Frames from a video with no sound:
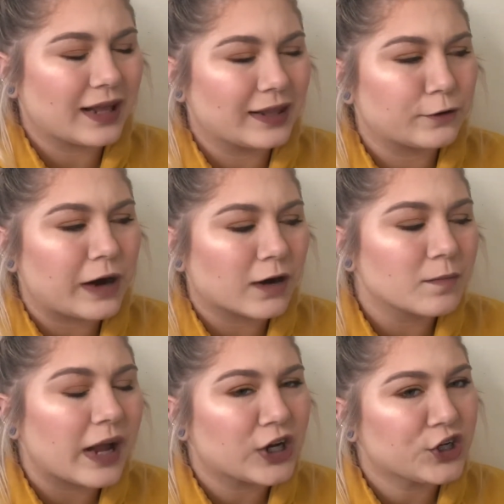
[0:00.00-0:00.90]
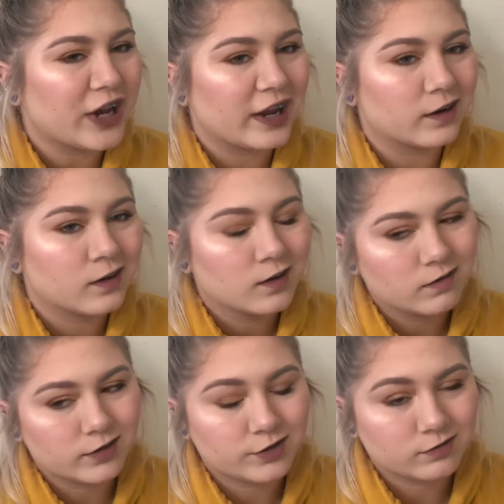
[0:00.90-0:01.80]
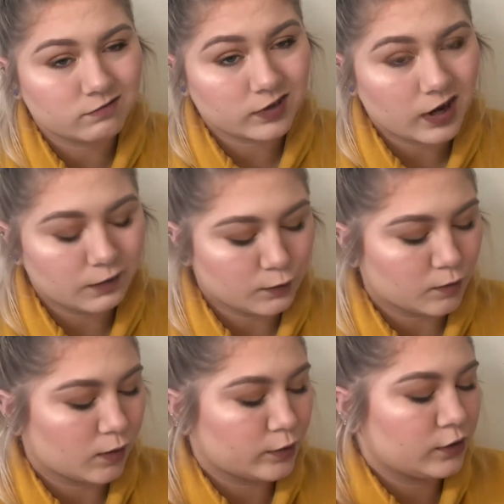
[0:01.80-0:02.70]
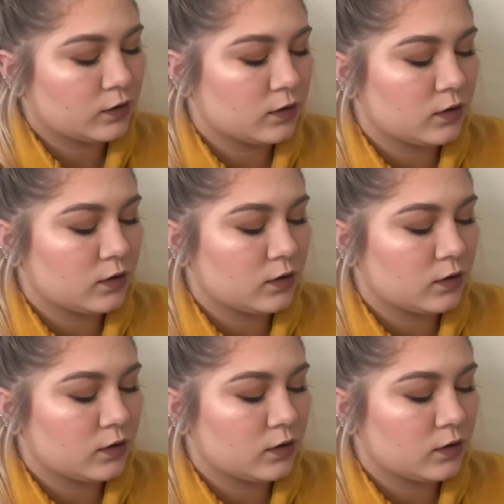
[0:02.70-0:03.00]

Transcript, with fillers: they were out of my shade, which was kind of a bummer.